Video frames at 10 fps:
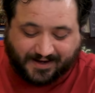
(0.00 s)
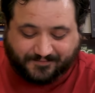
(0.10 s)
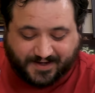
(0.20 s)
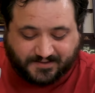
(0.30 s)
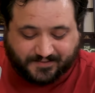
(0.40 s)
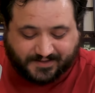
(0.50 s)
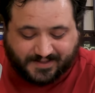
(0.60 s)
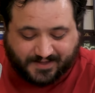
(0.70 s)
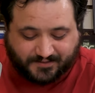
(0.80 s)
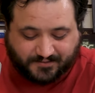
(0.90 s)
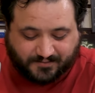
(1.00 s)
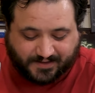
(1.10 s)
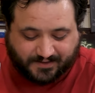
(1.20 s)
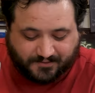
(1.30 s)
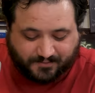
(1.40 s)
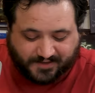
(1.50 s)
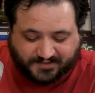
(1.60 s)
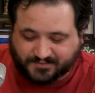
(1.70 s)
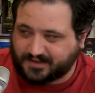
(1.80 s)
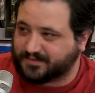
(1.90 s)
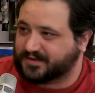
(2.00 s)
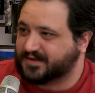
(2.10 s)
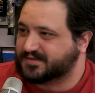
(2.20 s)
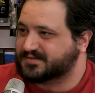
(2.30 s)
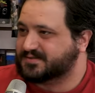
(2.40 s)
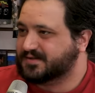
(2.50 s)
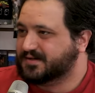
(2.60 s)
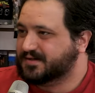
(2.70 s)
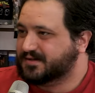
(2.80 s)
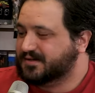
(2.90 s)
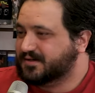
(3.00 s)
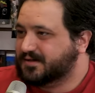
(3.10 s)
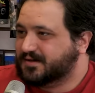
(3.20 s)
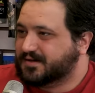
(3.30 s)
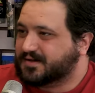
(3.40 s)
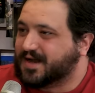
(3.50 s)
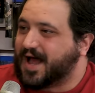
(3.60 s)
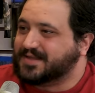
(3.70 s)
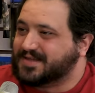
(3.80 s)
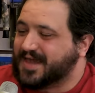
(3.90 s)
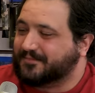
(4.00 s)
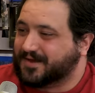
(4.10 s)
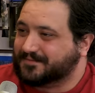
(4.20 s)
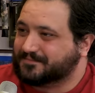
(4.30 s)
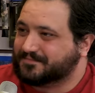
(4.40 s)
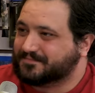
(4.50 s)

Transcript: And I forgot to write down who who plays Reba. It's God damn it.